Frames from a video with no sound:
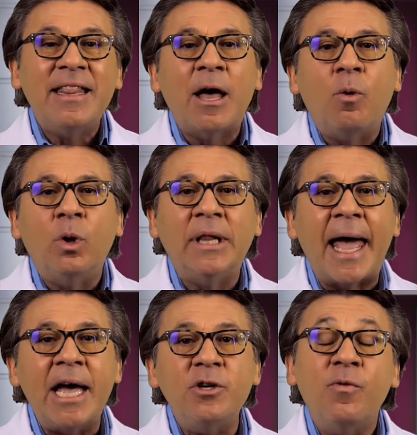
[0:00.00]
that will
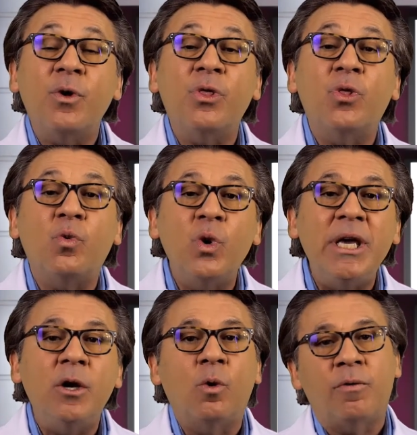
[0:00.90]
last for
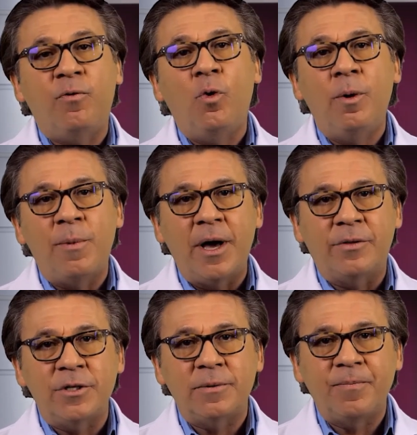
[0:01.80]
3 or 4
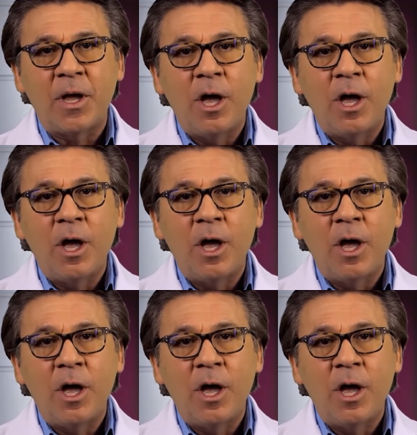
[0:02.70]
months.